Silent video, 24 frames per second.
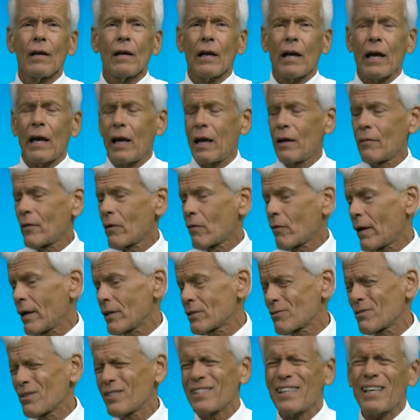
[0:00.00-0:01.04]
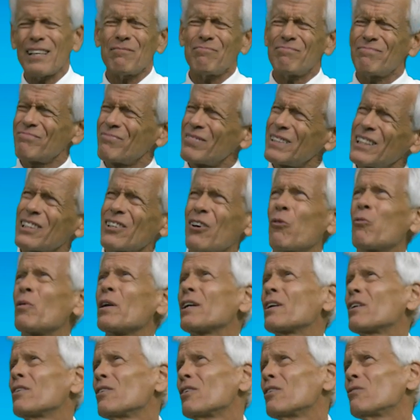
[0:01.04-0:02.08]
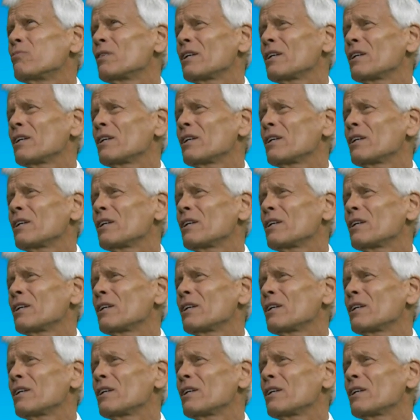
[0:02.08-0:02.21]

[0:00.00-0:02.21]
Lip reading: And their answer is, yep, we know we could.